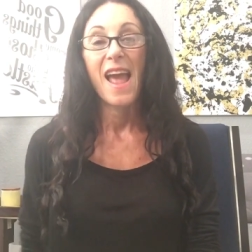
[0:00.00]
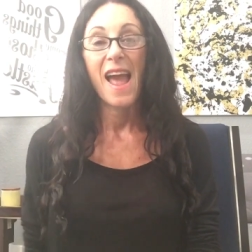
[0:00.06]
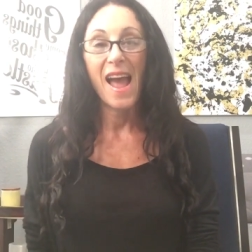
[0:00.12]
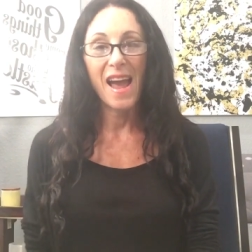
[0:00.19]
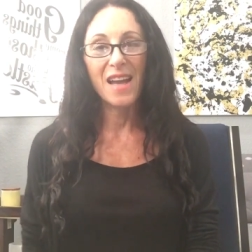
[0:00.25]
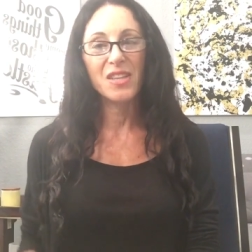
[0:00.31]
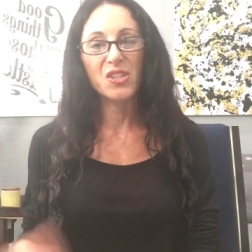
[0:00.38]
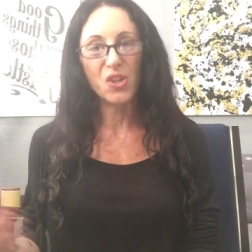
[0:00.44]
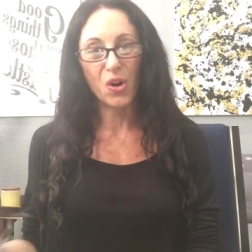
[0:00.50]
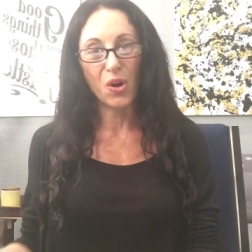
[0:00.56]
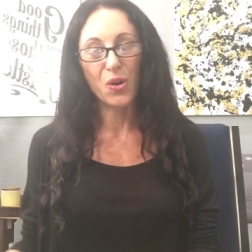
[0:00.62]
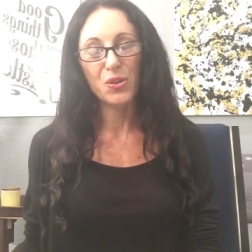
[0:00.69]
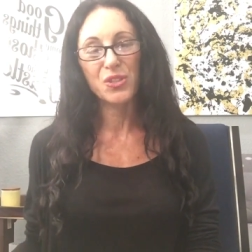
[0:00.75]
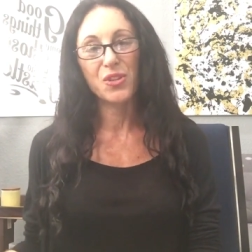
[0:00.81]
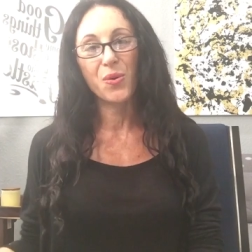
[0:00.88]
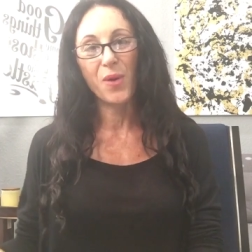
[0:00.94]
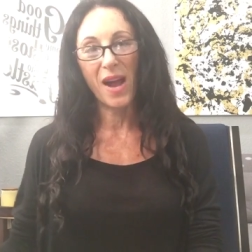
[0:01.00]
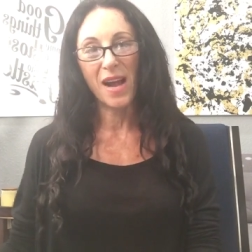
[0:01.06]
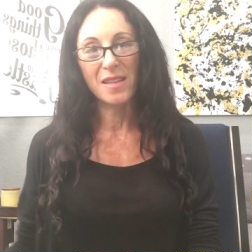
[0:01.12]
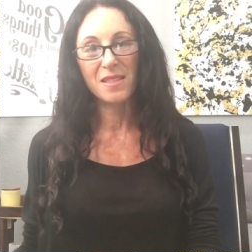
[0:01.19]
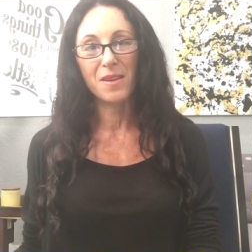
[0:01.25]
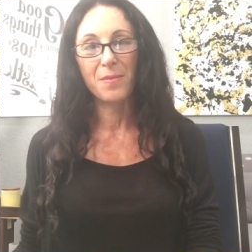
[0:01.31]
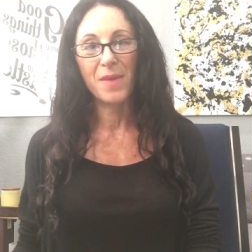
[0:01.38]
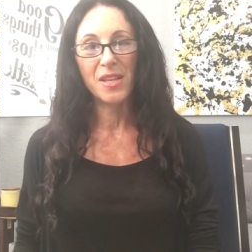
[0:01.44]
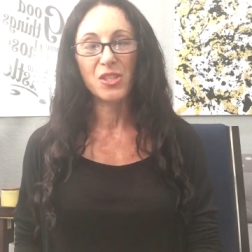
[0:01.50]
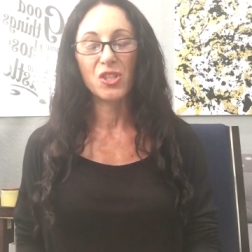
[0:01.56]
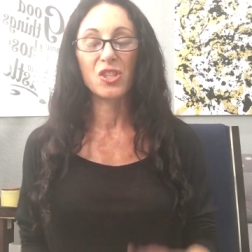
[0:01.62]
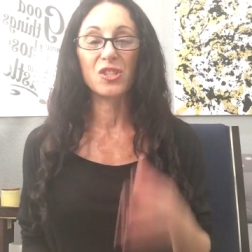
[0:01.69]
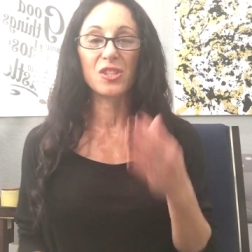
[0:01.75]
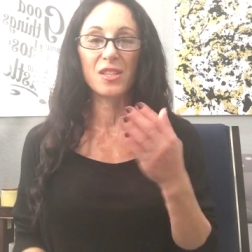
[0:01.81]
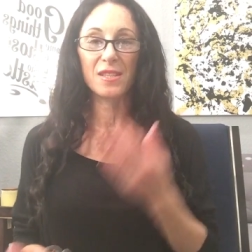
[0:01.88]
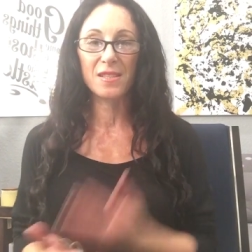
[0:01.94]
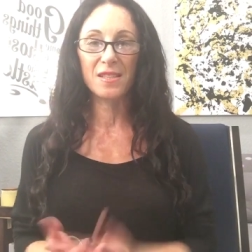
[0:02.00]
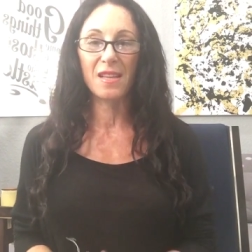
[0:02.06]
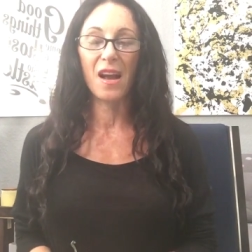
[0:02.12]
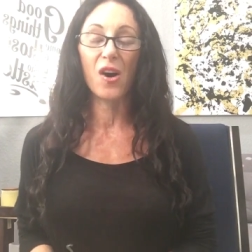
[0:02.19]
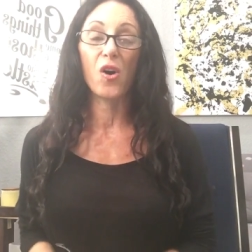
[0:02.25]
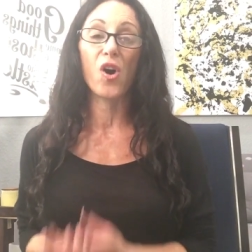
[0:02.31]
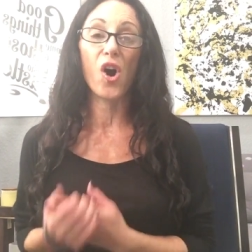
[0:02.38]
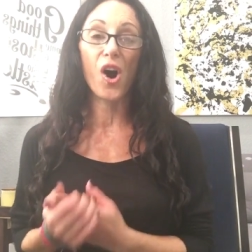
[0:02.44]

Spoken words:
And also, as I mentioned, to sell.